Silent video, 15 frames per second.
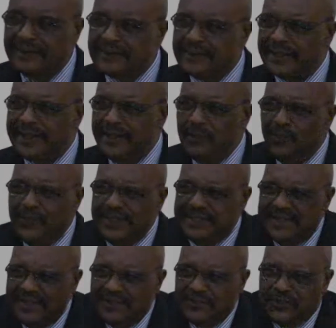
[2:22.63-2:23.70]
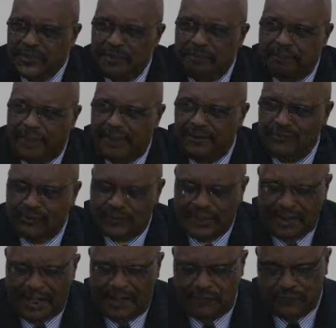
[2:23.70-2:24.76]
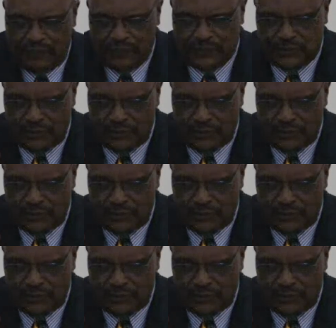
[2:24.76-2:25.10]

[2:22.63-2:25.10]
So can we dig deeper into the life of